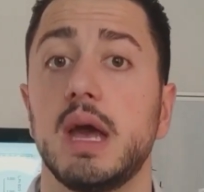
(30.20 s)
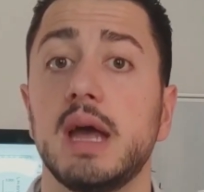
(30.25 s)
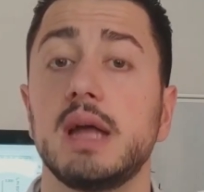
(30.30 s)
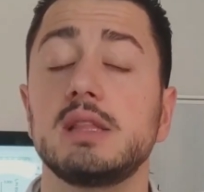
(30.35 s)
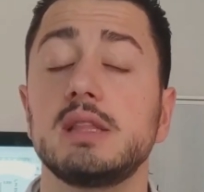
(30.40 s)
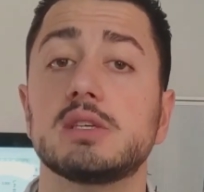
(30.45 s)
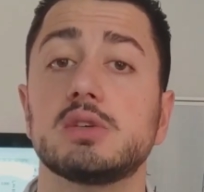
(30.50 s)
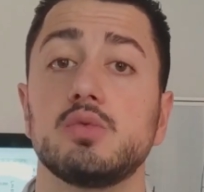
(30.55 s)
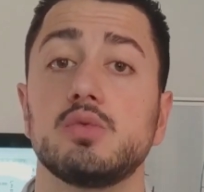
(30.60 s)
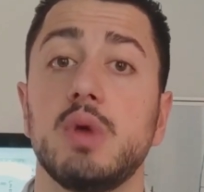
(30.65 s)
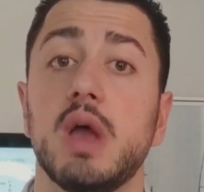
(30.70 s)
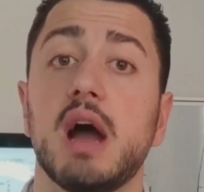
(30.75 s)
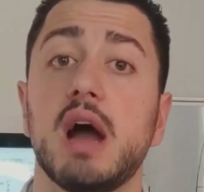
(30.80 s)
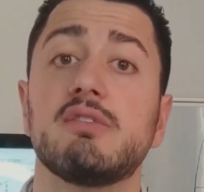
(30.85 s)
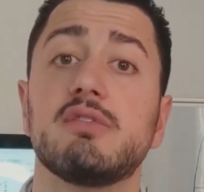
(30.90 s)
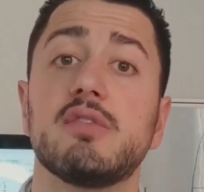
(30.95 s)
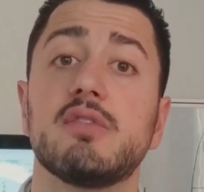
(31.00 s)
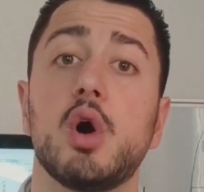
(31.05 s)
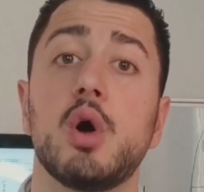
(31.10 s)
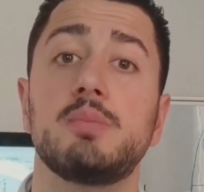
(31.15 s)
And we
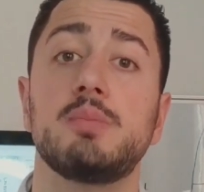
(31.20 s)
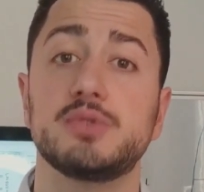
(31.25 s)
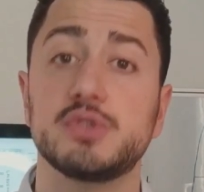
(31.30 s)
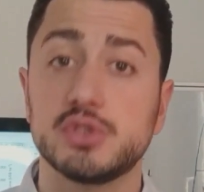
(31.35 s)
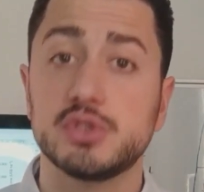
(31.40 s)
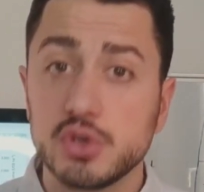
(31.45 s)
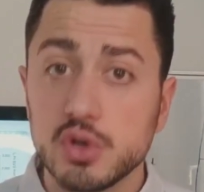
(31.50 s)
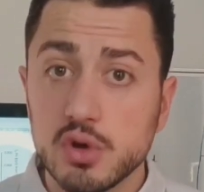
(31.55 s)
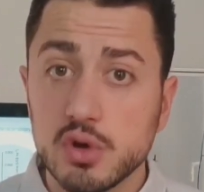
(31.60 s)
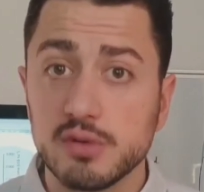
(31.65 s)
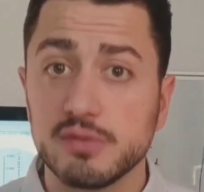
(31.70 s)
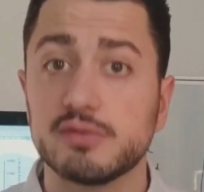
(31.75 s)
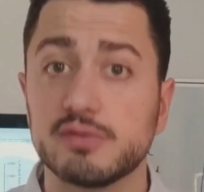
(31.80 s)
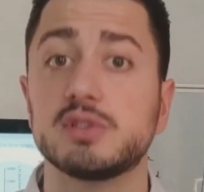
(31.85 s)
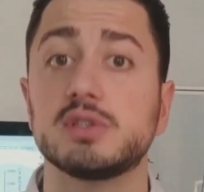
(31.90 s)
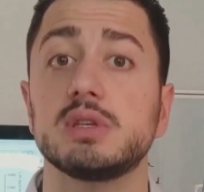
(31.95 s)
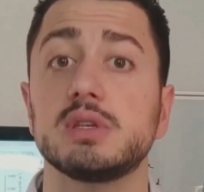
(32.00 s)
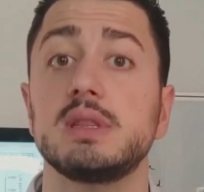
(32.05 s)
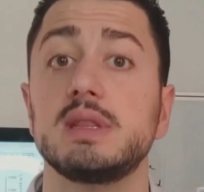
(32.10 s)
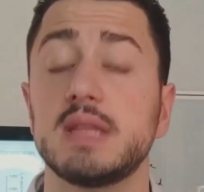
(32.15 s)
have
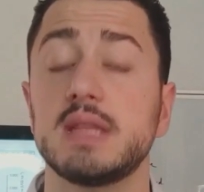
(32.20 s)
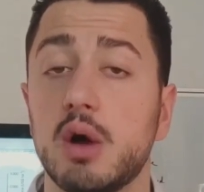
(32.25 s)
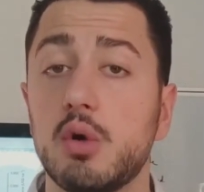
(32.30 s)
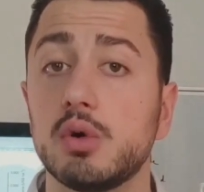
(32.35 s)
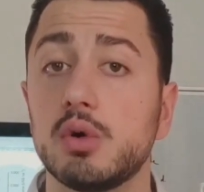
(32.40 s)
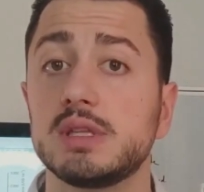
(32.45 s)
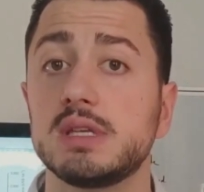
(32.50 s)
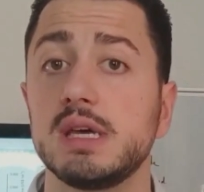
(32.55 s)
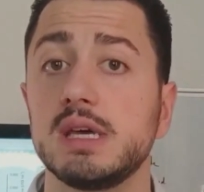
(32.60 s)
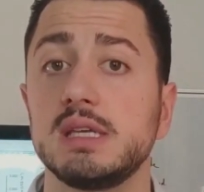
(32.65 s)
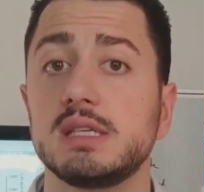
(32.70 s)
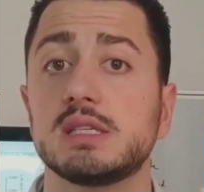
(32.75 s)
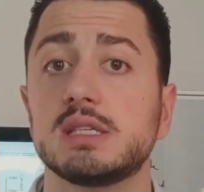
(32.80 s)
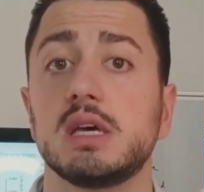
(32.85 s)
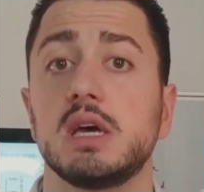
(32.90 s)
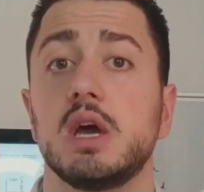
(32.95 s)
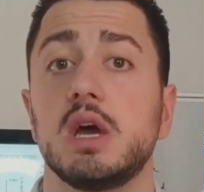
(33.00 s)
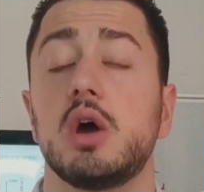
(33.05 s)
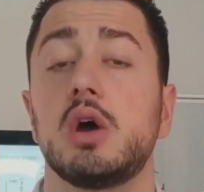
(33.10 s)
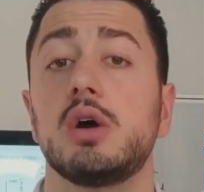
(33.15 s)
observed
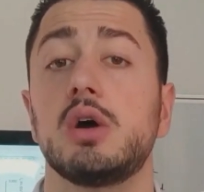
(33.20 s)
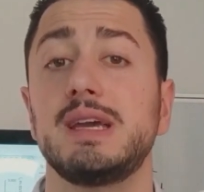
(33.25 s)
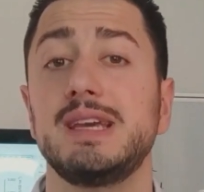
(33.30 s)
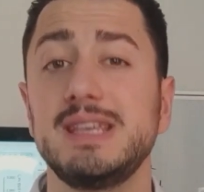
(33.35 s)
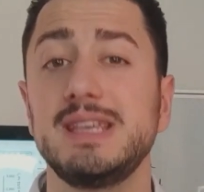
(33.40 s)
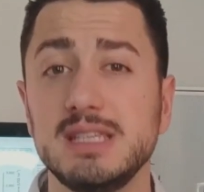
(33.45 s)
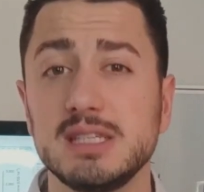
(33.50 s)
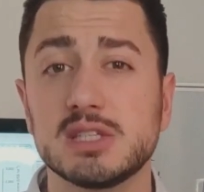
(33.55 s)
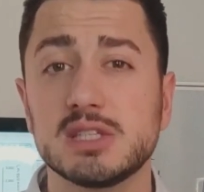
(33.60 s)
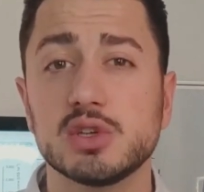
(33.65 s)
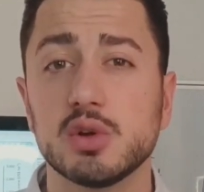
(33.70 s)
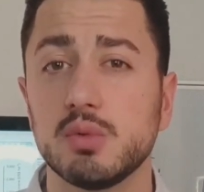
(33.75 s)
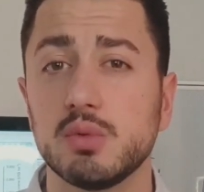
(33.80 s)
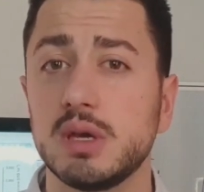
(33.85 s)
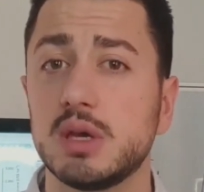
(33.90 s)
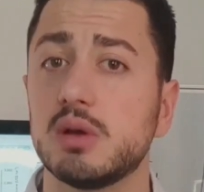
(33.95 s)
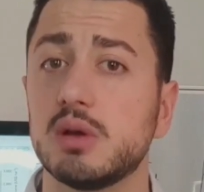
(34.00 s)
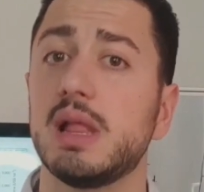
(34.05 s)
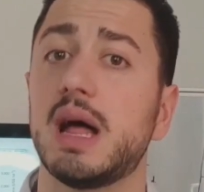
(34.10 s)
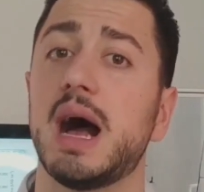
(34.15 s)
nowadays a
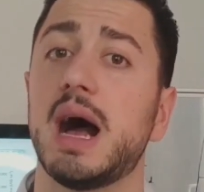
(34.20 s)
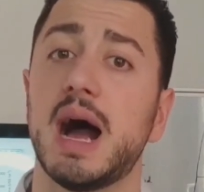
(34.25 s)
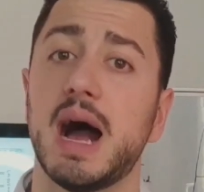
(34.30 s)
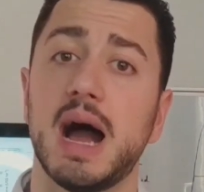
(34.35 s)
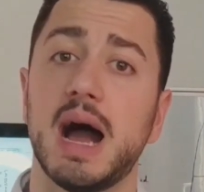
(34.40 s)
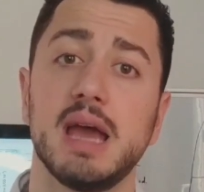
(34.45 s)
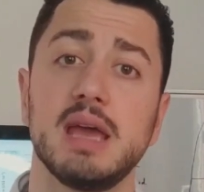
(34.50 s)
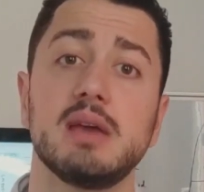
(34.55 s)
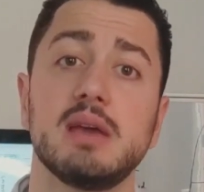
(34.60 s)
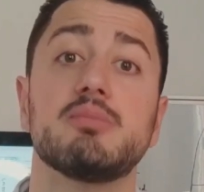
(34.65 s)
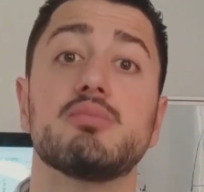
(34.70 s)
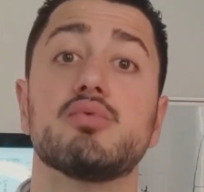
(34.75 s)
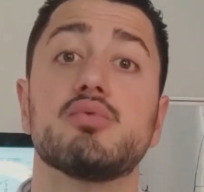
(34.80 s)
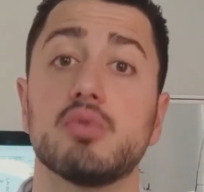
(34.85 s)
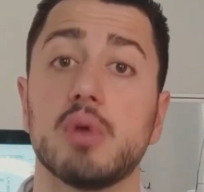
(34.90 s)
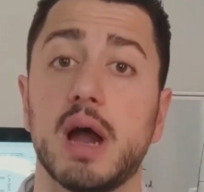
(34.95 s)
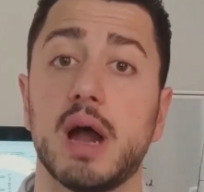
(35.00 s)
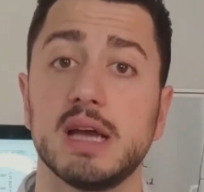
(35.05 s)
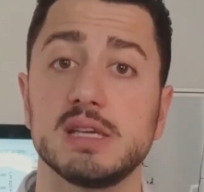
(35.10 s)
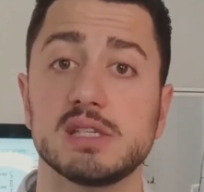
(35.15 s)
historical high
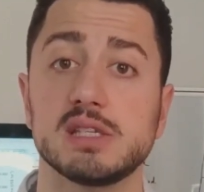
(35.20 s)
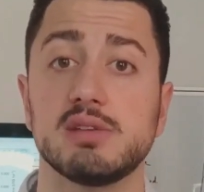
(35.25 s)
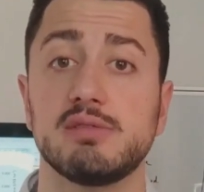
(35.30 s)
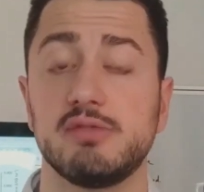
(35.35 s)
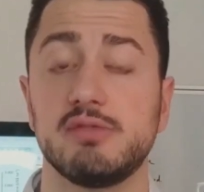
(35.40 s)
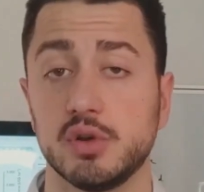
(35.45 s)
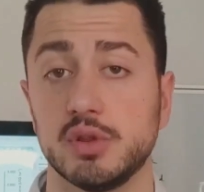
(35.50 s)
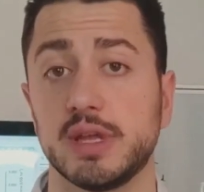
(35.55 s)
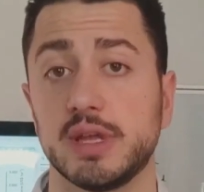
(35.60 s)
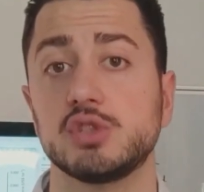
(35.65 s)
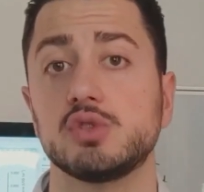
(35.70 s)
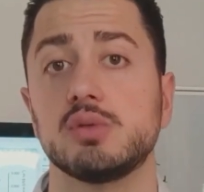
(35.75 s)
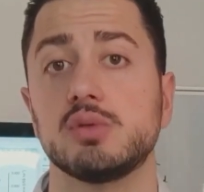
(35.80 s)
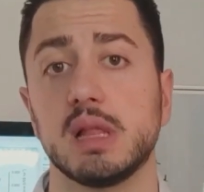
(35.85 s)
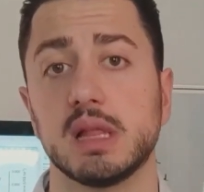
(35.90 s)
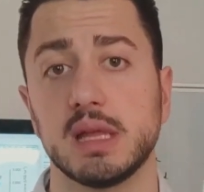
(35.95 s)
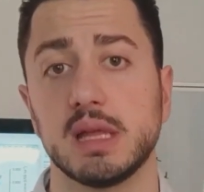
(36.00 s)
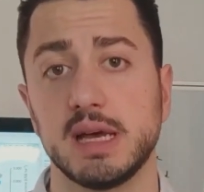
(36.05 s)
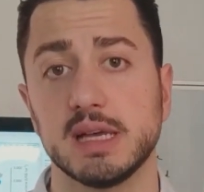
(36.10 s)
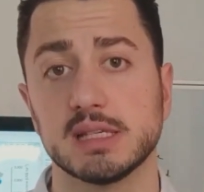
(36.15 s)
price for
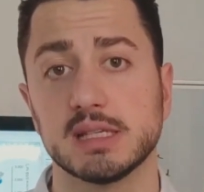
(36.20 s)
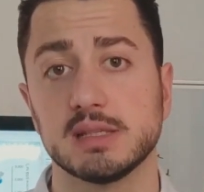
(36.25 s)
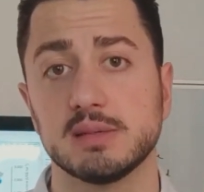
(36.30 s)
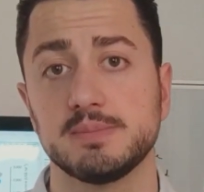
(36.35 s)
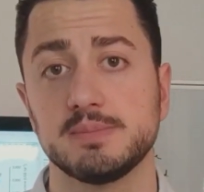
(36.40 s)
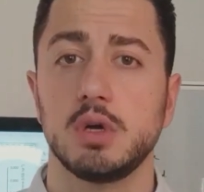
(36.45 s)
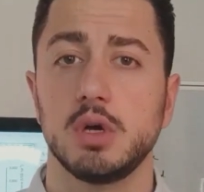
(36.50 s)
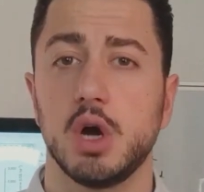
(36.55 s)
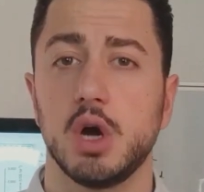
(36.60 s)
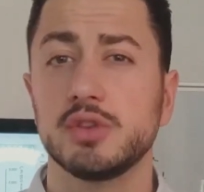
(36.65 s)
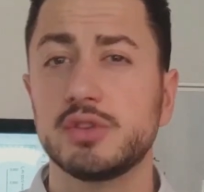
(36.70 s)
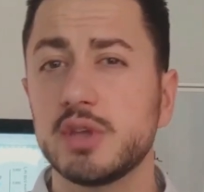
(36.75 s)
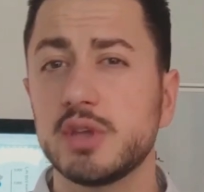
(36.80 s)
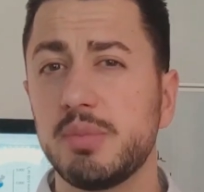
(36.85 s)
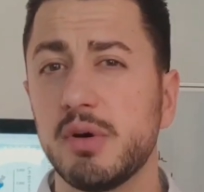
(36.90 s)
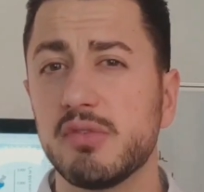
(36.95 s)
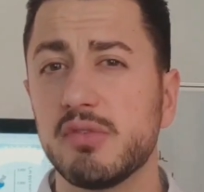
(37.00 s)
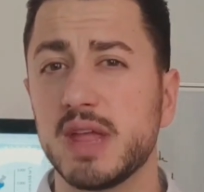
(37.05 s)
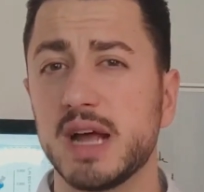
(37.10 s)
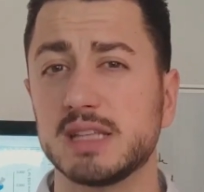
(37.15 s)
natural gas. On
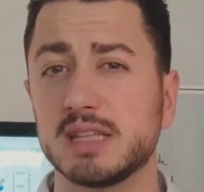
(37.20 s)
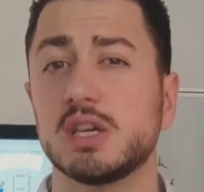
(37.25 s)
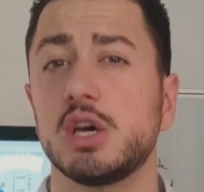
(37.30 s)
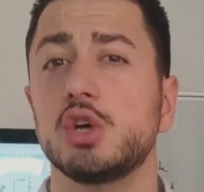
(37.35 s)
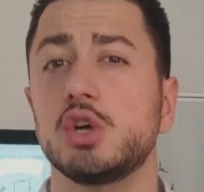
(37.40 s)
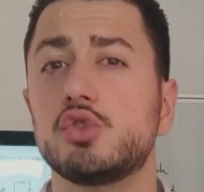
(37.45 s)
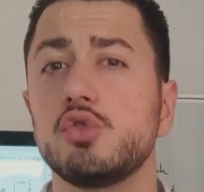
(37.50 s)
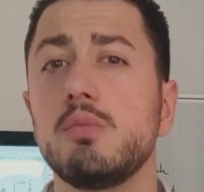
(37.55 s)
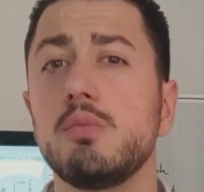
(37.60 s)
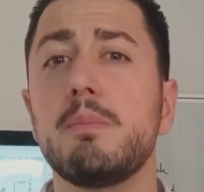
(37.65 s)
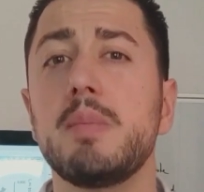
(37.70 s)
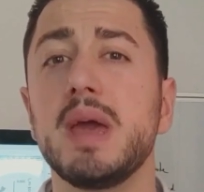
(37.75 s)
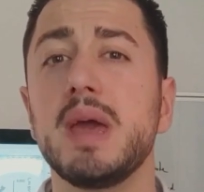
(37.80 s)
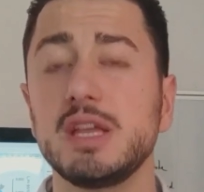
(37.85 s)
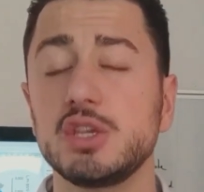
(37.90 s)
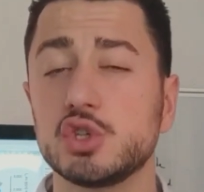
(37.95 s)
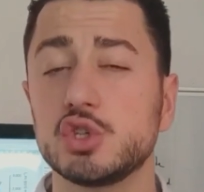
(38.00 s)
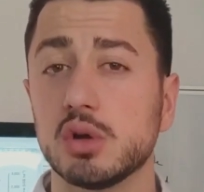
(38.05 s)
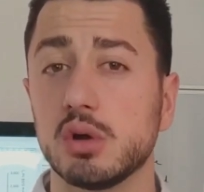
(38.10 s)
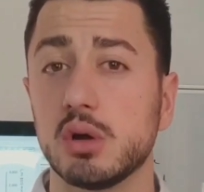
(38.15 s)
top of that, two
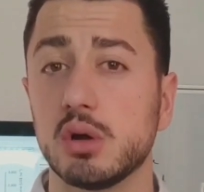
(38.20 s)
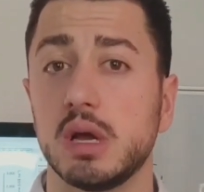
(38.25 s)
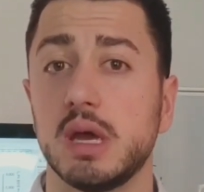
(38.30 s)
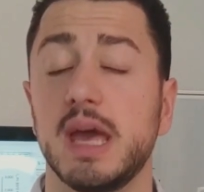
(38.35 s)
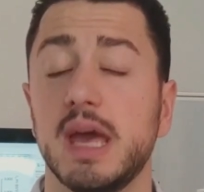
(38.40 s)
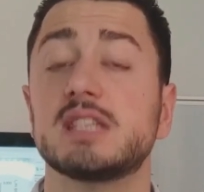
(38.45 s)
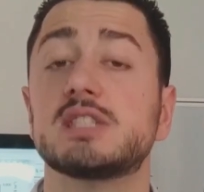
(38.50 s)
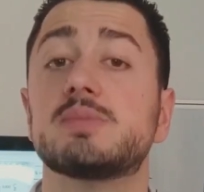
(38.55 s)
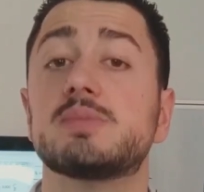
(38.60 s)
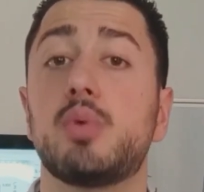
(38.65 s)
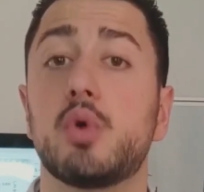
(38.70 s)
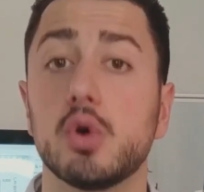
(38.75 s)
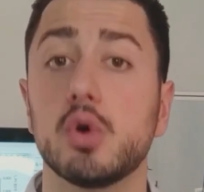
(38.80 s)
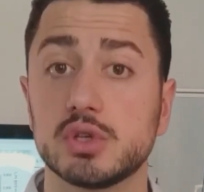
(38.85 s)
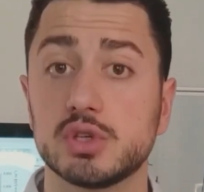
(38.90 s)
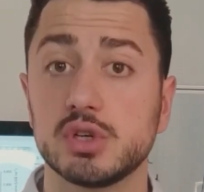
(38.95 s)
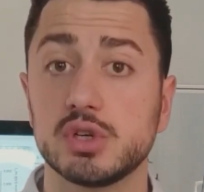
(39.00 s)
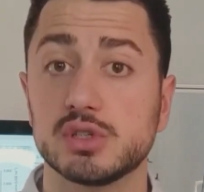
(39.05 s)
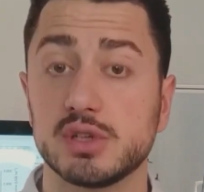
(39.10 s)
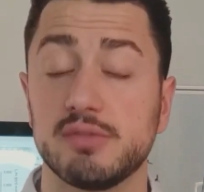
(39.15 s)
major
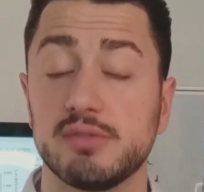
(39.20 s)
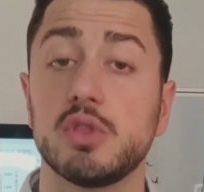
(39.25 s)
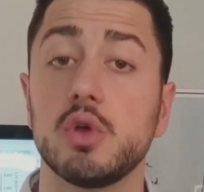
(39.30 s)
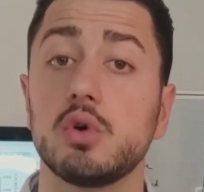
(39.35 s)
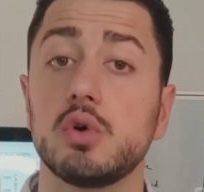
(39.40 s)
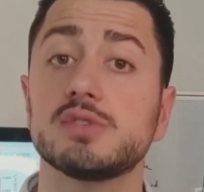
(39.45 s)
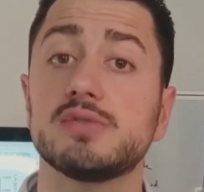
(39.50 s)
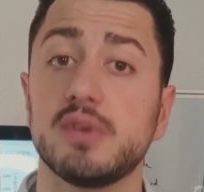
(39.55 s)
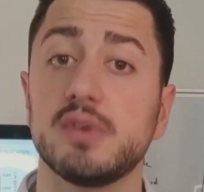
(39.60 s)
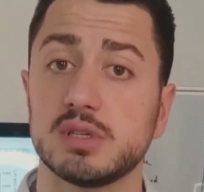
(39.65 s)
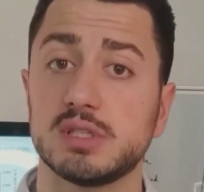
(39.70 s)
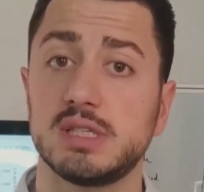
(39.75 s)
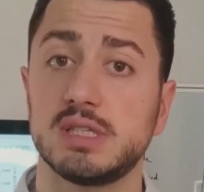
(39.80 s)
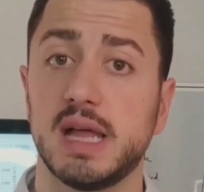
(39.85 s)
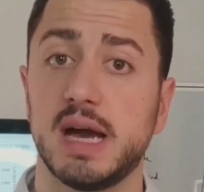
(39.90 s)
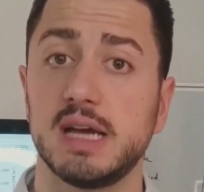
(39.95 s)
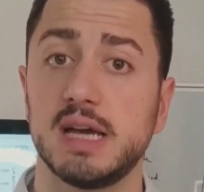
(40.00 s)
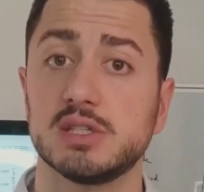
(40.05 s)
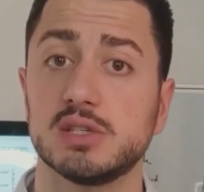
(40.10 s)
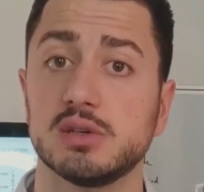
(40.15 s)
exporters of those
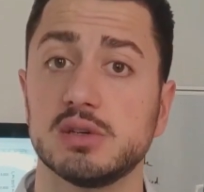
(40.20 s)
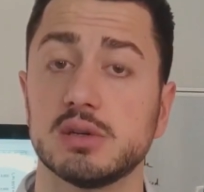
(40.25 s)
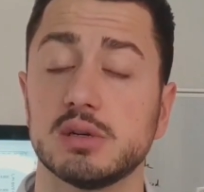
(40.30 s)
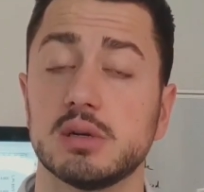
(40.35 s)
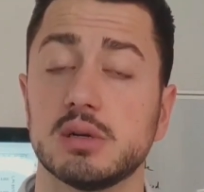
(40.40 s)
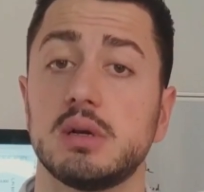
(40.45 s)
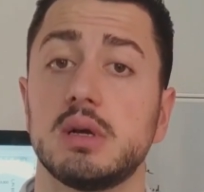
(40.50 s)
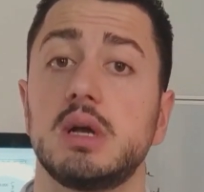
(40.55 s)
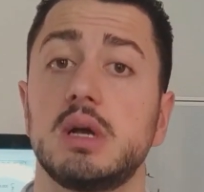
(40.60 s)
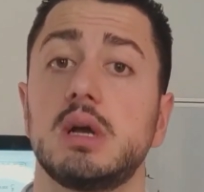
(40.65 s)
fertilizers,